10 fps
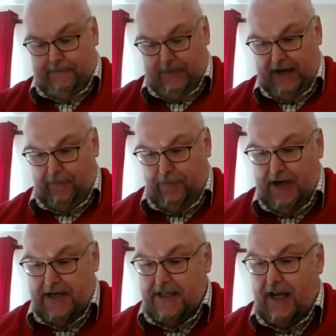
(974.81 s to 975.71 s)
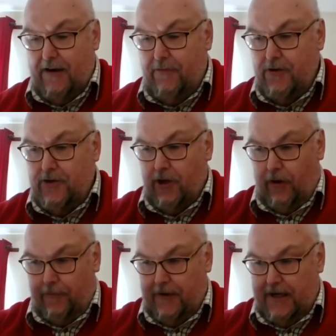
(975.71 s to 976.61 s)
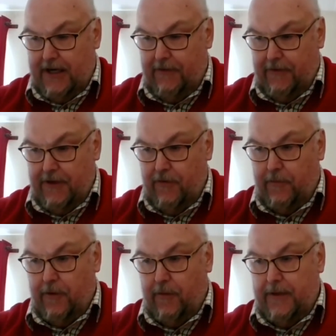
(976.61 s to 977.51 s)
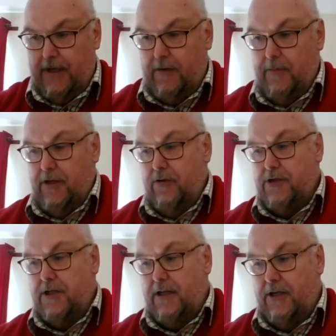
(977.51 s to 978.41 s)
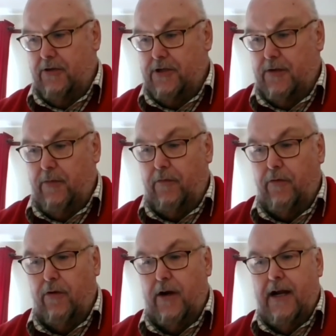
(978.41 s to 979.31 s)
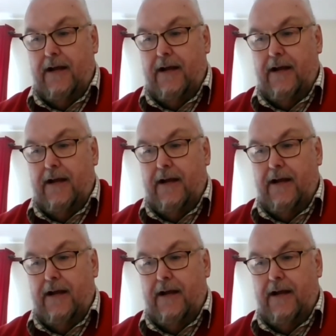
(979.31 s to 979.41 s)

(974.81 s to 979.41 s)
And a phrase that I've used often, and Niven, you've probably heard me use it before,